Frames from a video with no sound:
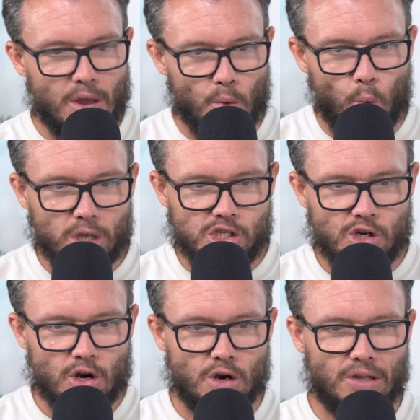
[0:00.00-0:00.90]
What's
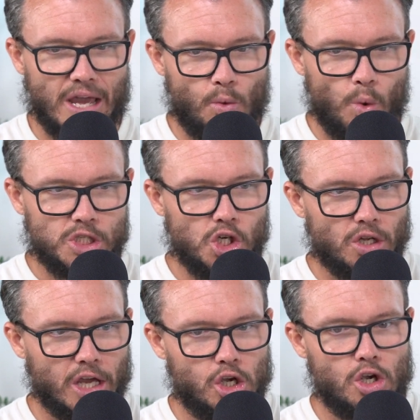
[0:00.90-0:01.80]
your
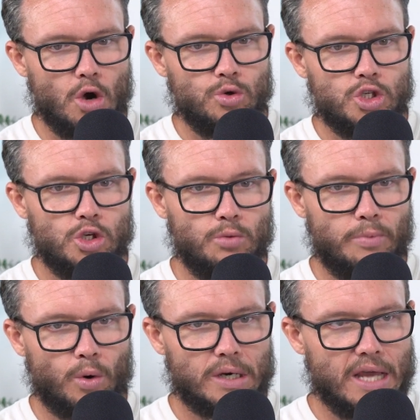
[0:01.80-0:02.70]
go-to
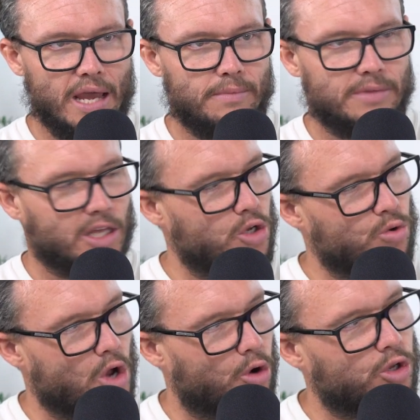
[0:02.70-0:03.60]
board game that you
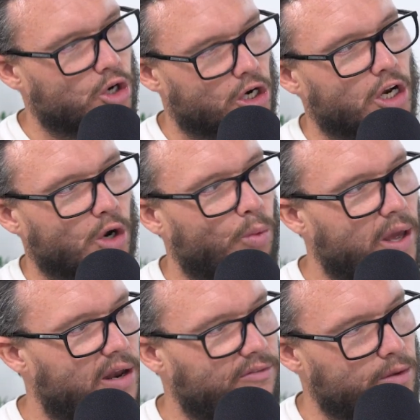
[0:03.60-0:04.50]
know you're gonna
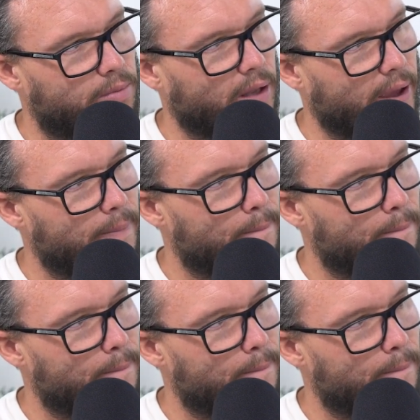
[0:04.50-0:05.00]
win if you play?